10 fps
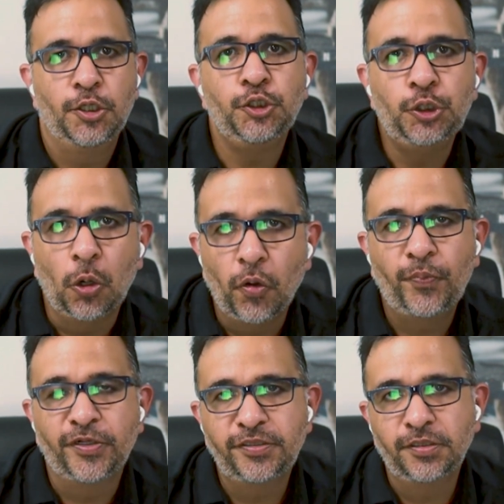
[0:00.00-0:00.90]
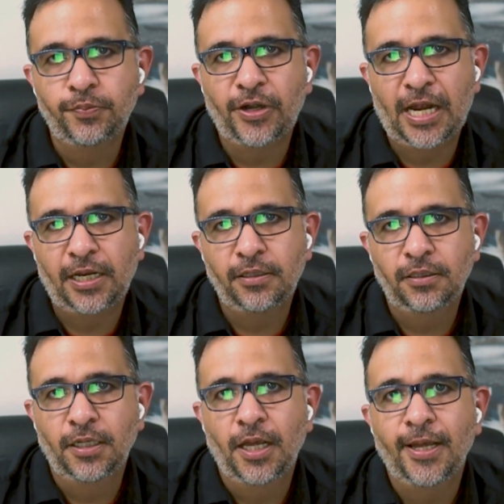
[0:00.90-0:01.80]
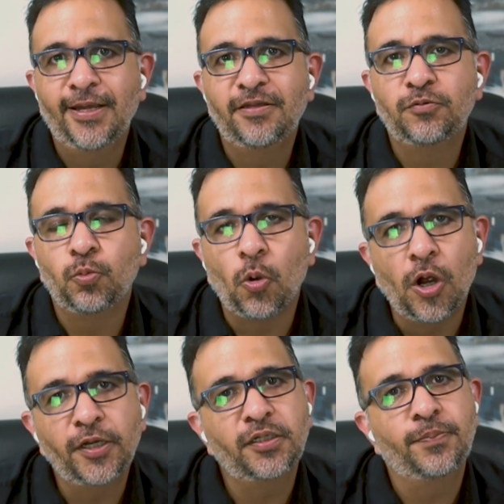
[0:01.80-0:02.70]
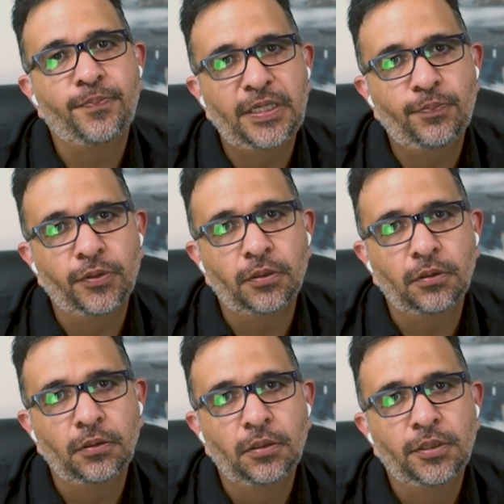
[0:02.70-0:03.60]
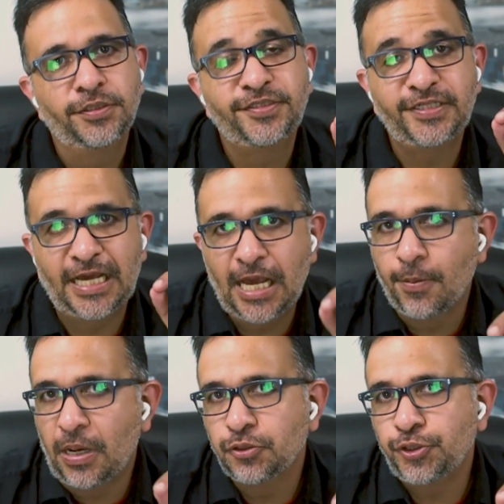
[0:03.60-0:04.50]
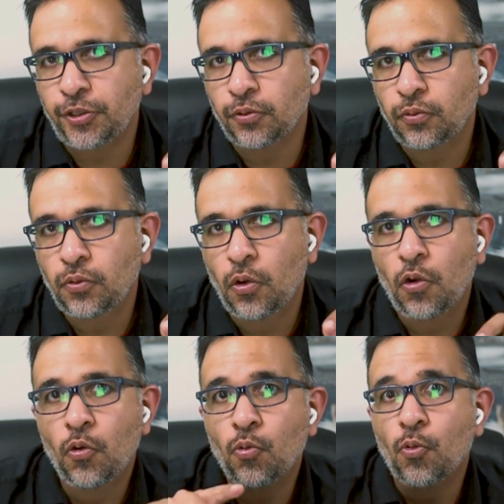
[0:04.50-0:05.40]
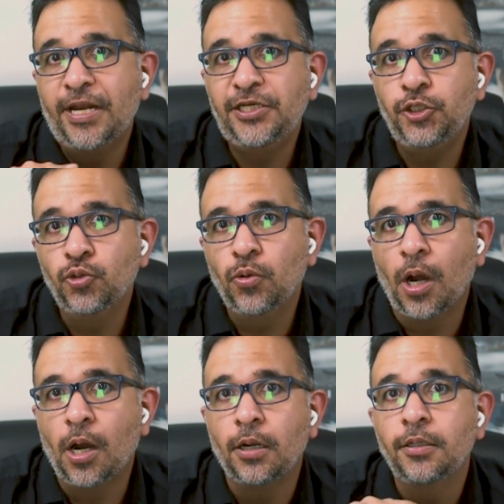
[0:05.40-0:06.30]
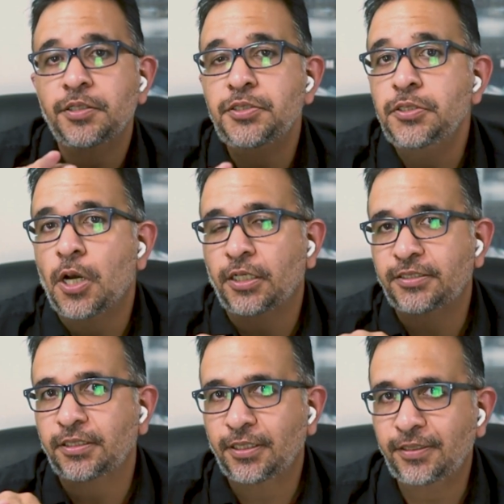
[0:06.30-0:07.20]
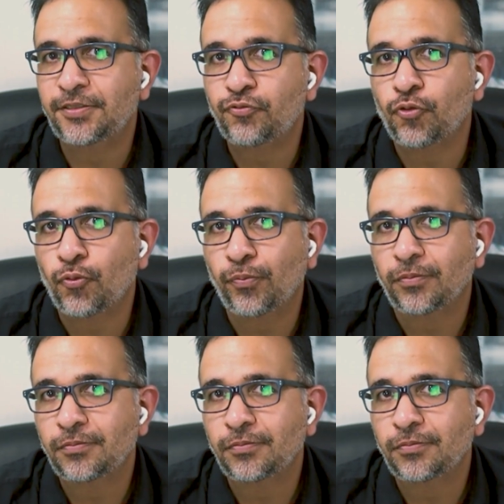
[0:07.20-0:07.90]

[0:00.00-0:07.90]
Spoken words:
Your personal brand is what people say about you when you are not in the room.